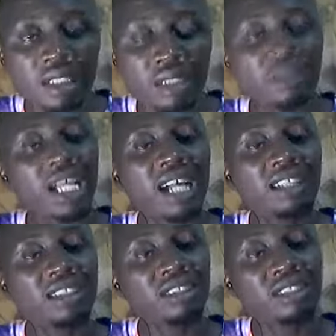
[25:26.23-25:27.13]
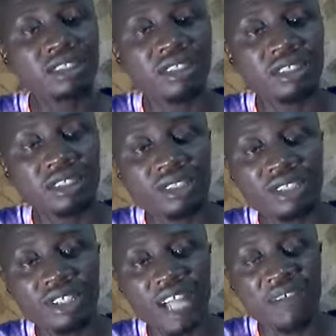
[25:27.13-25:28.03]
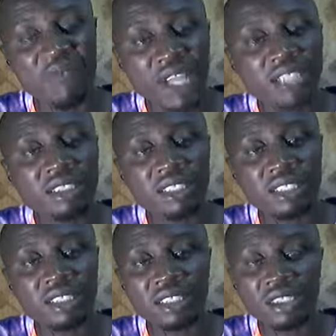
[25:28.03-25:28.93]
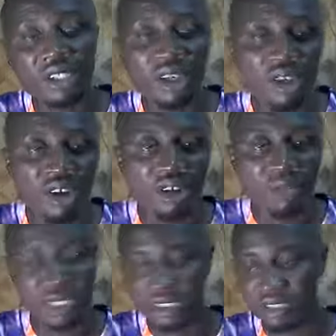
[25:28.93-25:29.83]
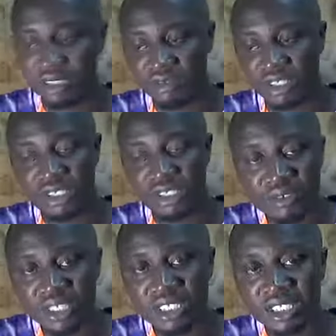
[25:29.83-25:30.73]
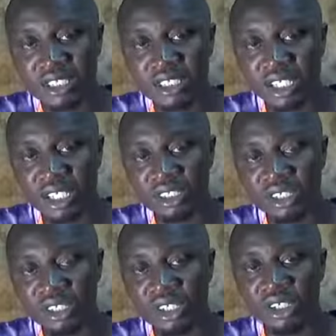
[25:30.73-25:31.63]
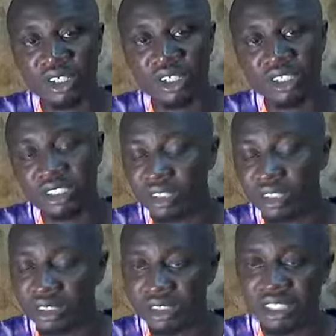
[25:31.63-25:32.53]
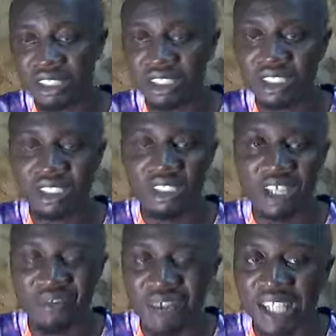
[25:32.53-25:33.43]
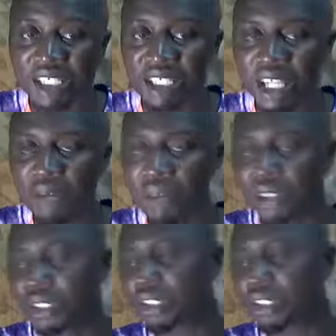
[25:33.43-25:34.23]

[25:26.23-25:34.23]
Sometimes it also affects the ignition coil, but for those VCs, ignition coils doesn't really affect them that much.